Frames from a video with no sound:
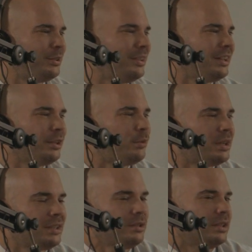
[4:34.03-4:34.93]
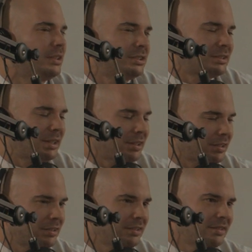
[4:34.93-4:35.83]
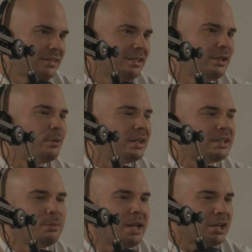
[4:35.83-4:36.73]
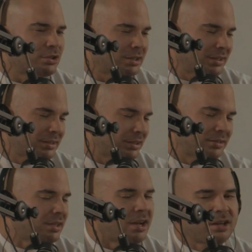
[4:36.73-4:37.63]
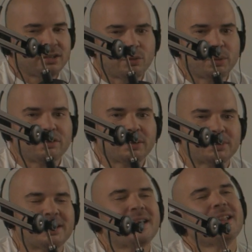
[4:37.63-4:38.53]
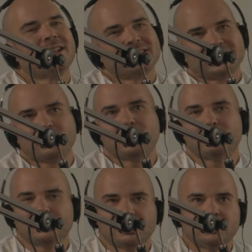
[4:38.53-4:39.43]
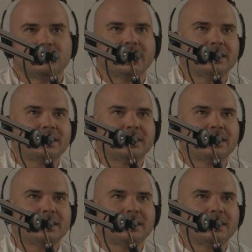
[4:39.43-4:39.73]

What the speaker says: yeah, you don't want to do it. You just you want it to come naturally. So no, nobody really puts. Some people do